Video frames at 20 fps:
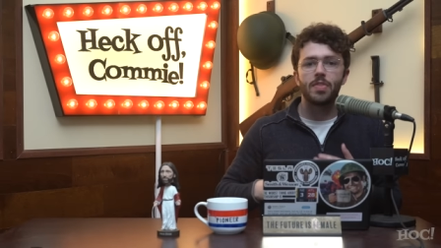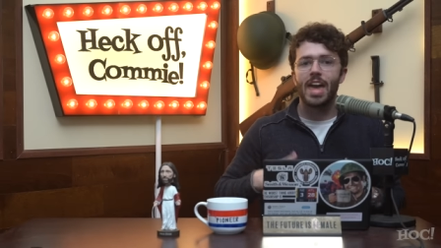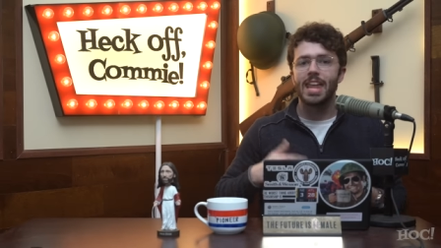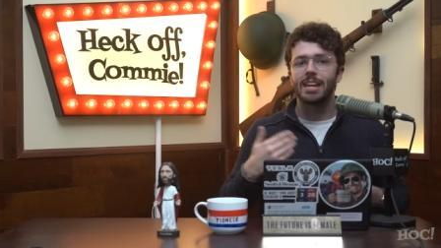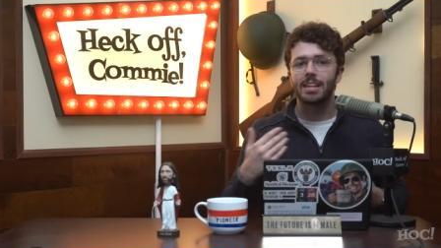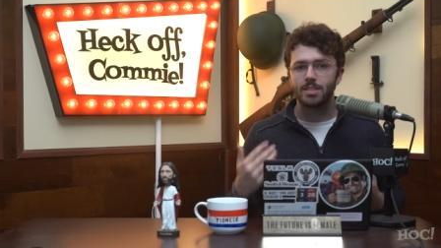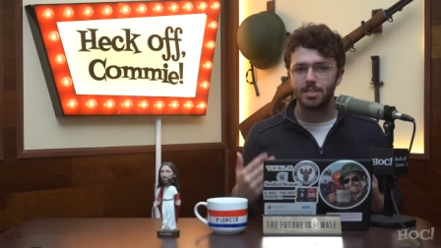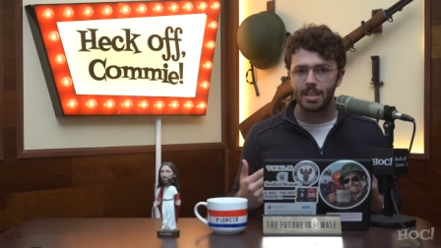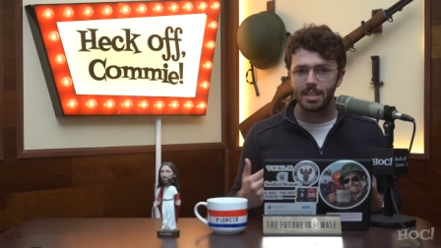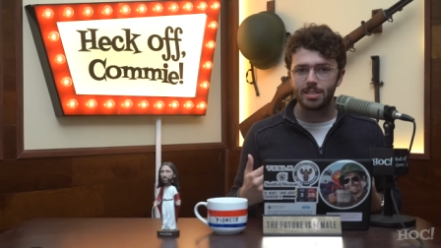that
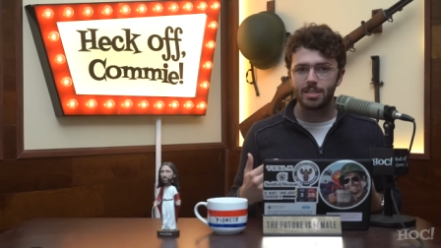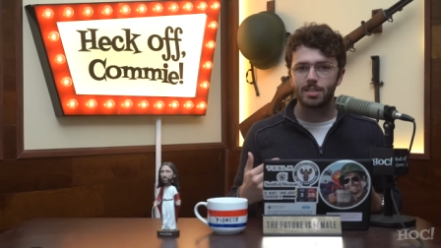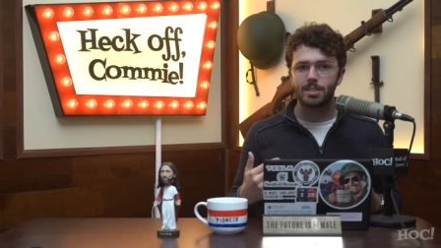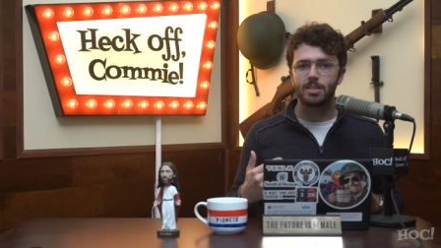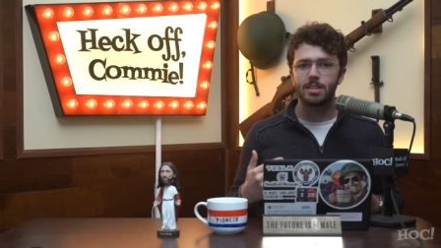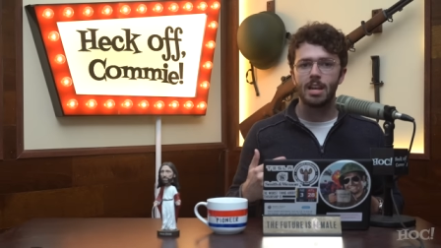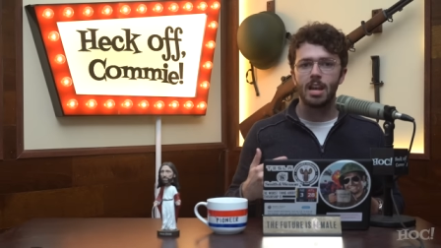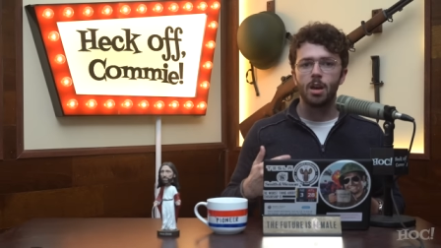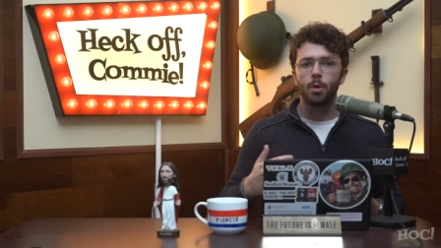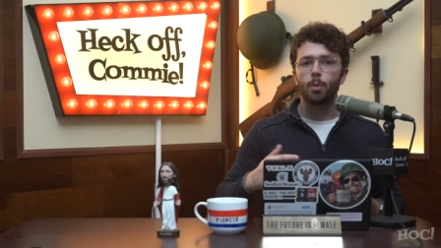
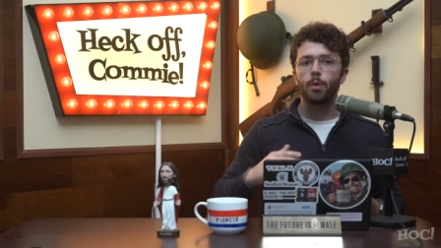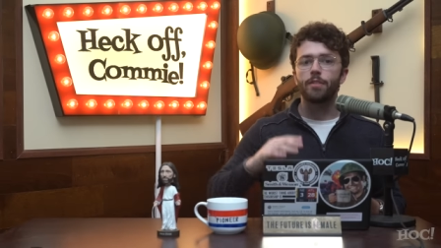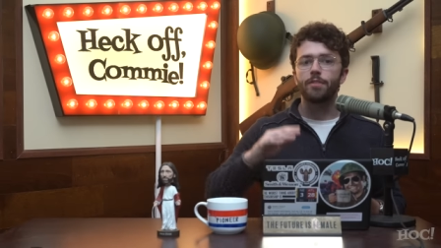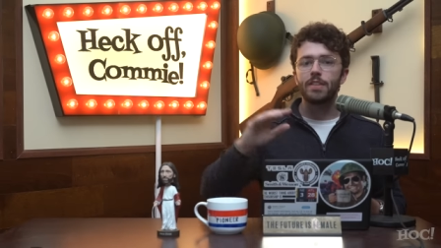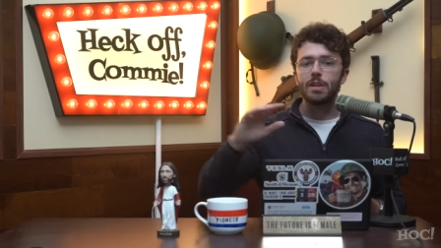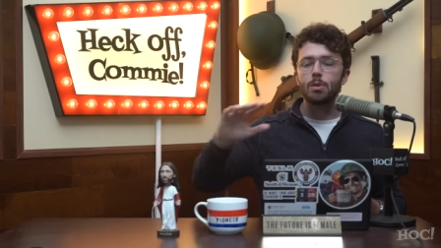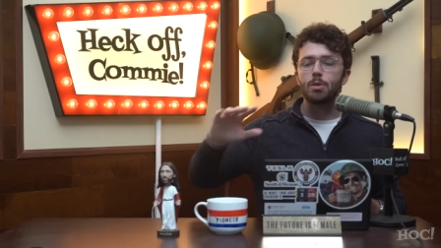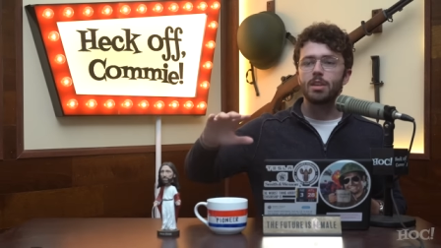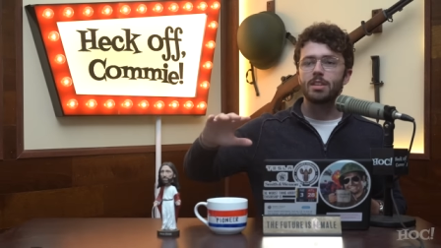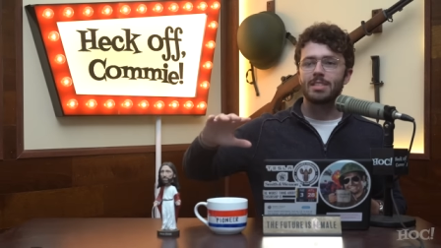exists, would
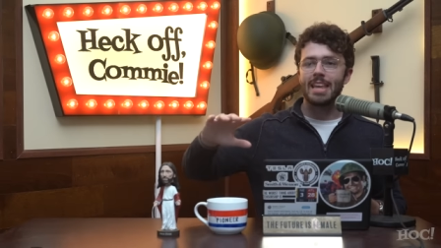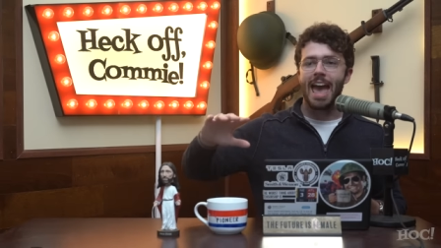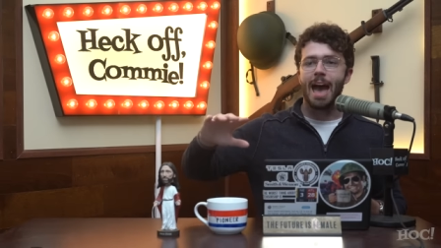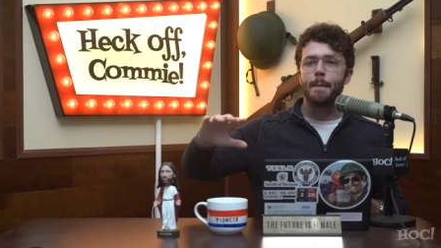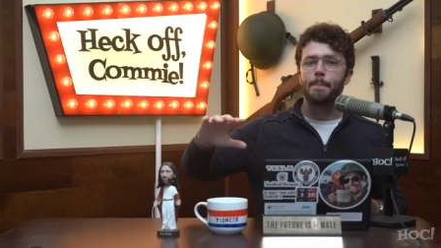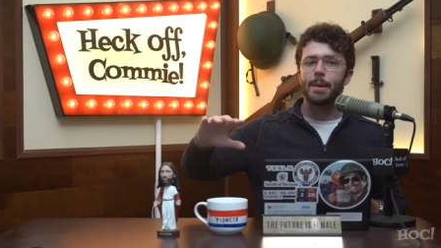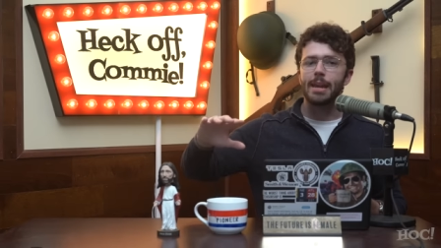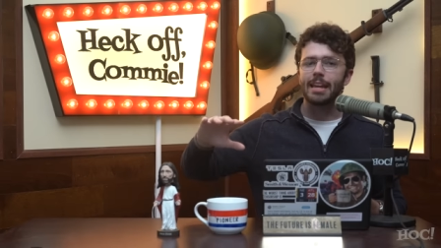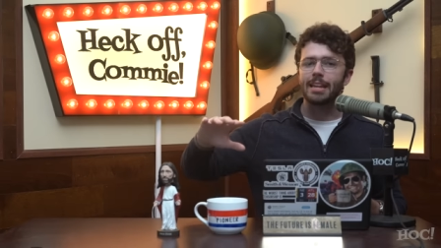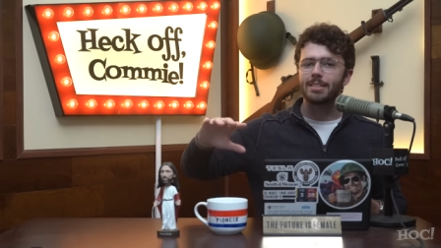view this
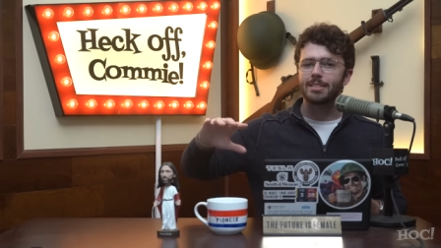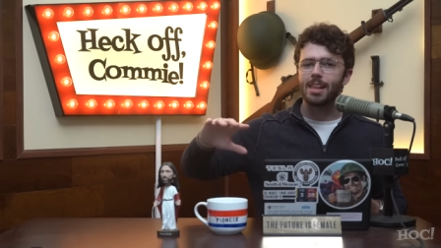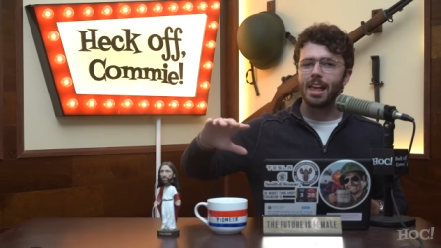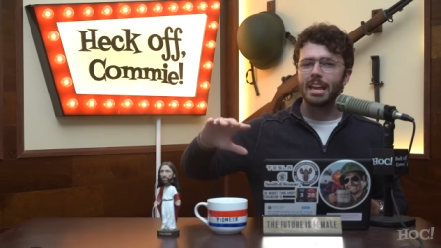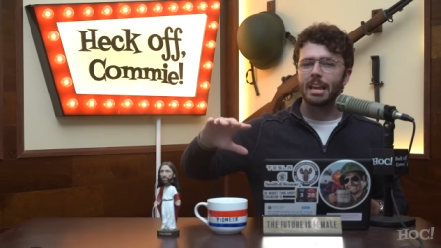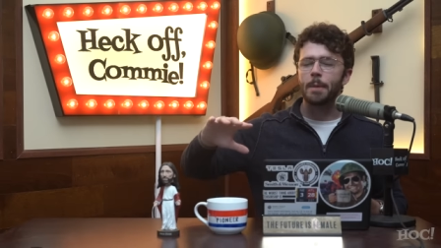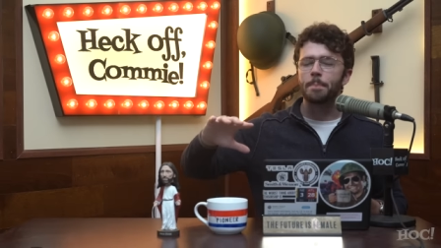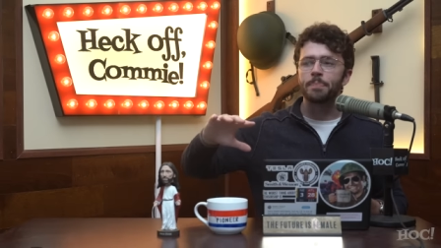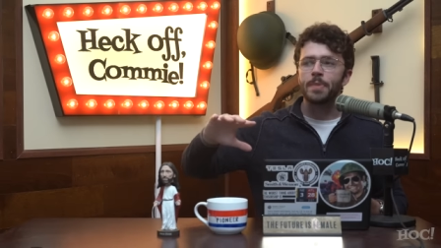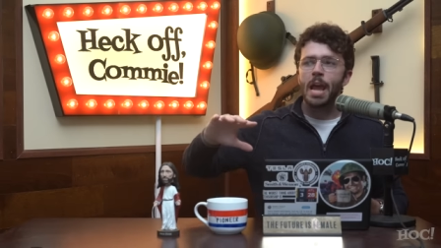happening as
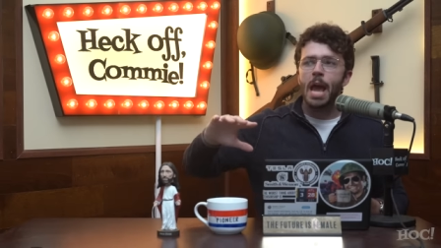like